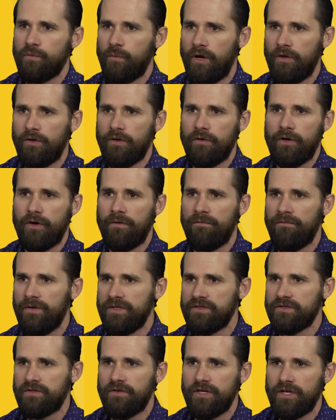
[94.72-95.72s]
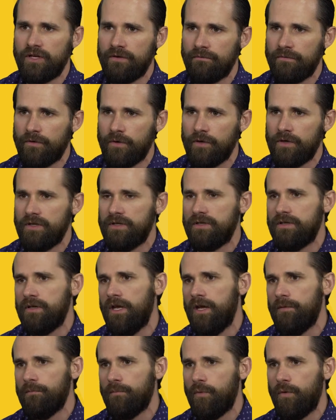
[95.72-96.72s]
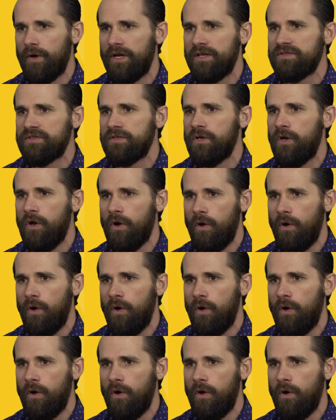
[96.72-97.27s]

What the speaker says: whether they're physically converted endpoints